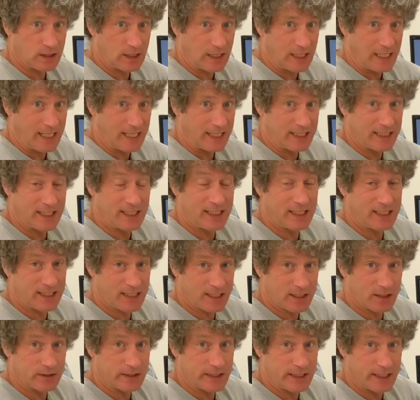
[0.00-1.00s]
and anything
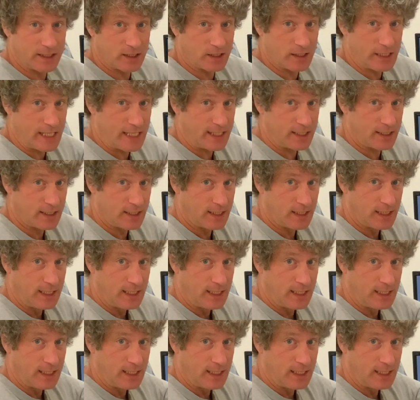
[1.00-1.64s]
on the internet.